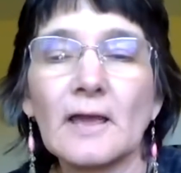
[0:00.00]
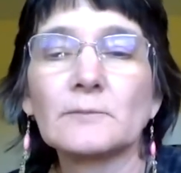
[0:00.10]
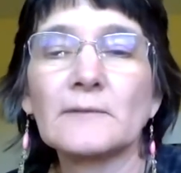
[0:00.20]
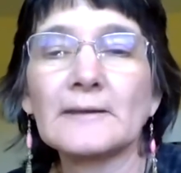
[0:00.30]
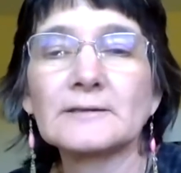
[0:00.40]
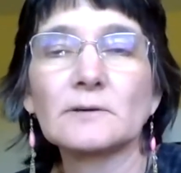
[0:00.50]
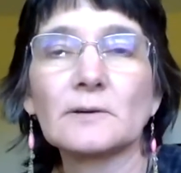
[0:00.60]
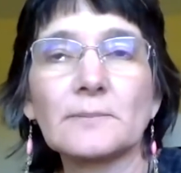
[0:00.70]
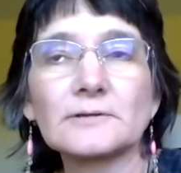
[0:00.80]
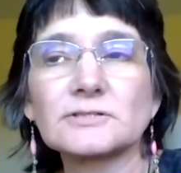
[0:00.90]
And when they do a
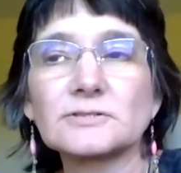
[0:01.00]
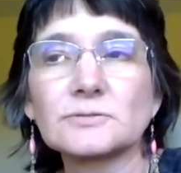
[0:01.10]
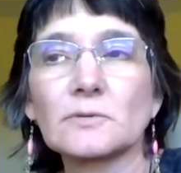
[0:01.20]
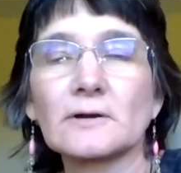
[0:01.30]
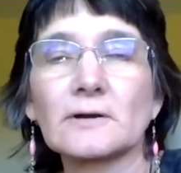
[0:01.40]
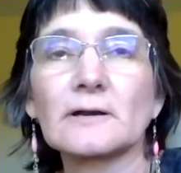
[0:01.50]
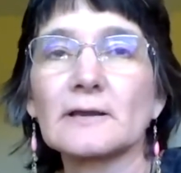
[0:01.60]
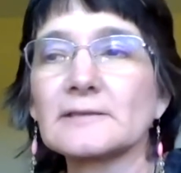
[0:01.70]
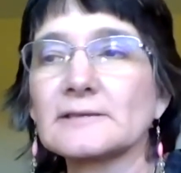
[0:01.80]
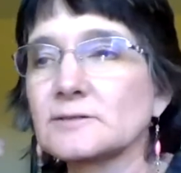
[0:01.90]
purchase order,
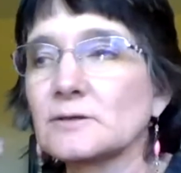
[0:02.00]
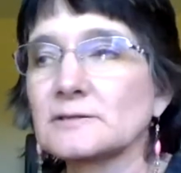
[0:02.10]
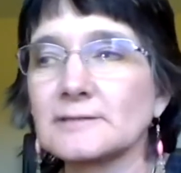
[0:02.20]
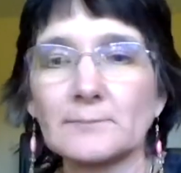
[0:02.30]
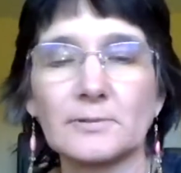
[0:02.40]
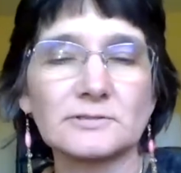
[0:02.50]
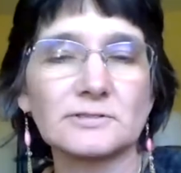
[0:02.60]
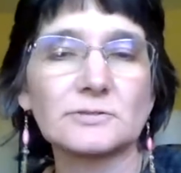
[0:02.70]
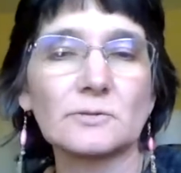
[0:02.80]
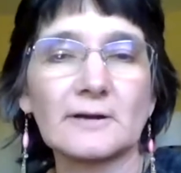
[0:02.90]
as soon as that
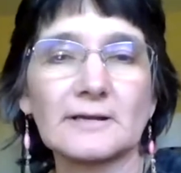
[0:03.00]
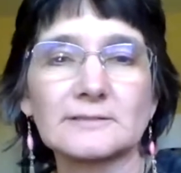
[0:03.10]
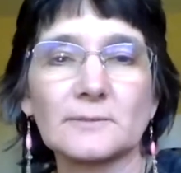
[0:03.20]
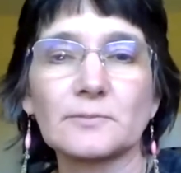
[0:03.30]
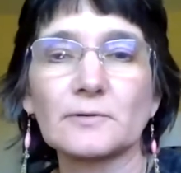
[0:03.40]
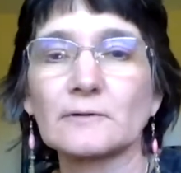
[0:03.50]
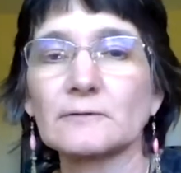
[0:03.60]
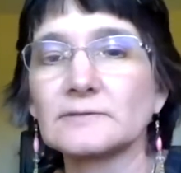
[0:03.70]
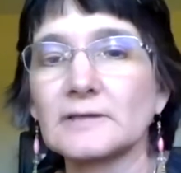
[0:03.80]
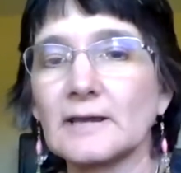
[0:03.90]
purchase order gets
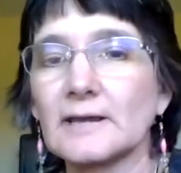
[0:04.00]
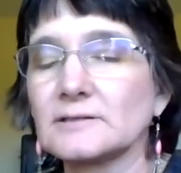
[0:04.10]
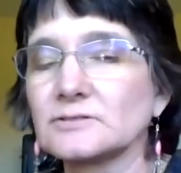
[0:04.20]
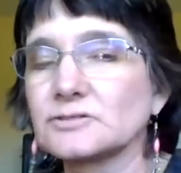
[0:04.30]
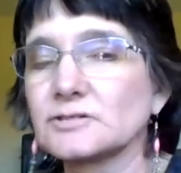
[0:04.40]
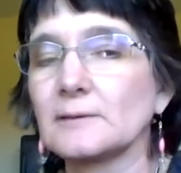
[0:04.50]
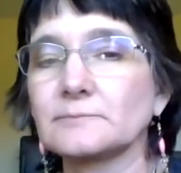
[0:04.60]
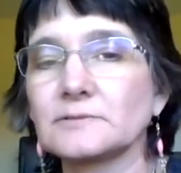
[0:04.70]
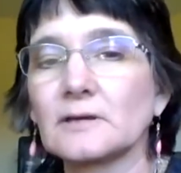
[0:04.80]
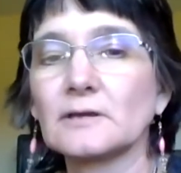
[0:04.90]
approved and
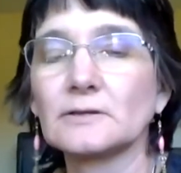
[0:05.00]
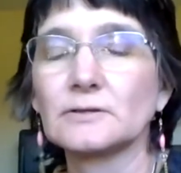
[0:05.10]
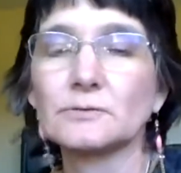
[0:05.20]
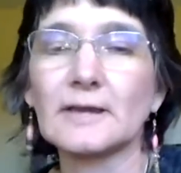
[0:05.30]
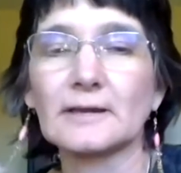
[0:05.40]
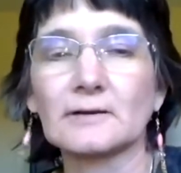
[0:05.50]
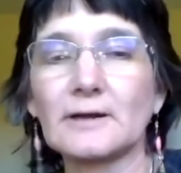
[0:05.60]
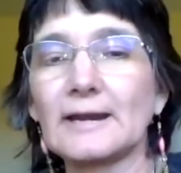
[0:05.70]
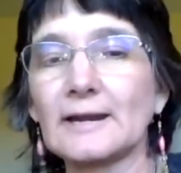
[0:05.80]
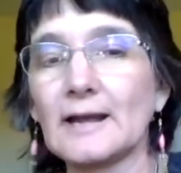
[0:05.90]
shipped, you get
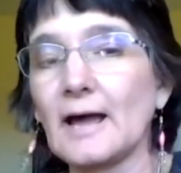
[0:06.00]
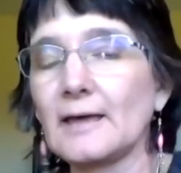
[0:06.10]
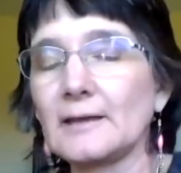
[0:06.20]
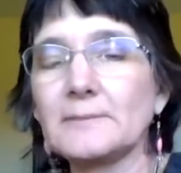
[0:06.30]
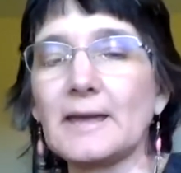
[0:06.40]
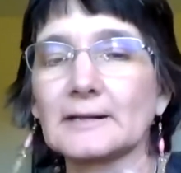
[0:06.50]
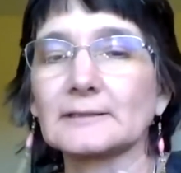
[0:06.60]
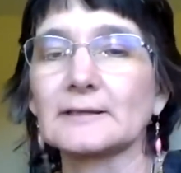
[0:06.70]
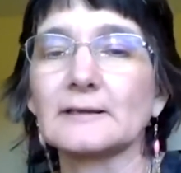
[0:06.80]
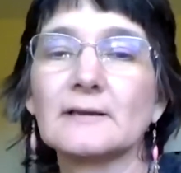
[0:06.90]
credit
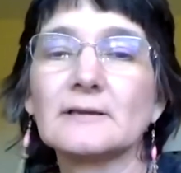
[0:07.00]
automatically.